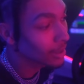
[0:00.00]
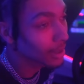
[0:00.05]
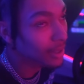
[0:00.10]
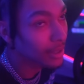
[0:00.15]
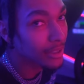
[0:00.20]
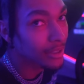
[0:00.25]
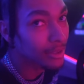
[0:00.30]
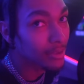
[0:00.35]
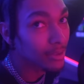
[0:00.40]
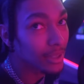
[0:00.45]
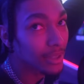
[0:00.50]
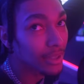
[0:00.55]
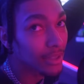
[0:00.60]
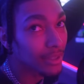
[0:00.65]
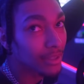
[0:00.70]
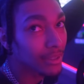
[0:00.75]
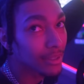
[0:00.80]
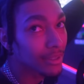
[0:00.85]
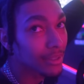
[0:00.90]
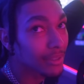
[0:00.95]
girls with
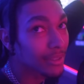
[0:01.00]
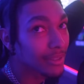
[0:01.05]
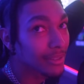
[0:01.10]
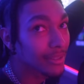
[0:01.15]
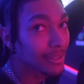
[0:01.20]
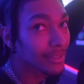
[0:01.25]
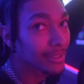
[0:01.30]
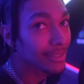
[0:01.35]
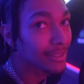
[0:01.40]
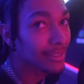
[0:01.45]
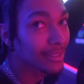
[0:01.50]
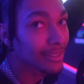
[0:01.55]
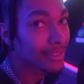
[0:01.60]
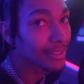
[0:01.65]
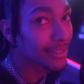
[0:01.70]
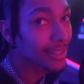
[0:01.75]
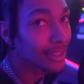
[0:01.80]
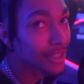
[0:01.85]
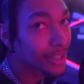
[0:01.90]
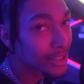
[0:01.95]

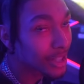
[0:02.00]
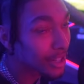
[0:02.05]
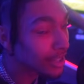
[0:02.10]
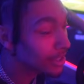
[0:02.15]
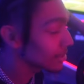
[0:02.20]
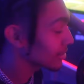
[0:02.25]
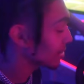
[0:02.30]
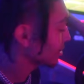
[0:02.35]
a chain.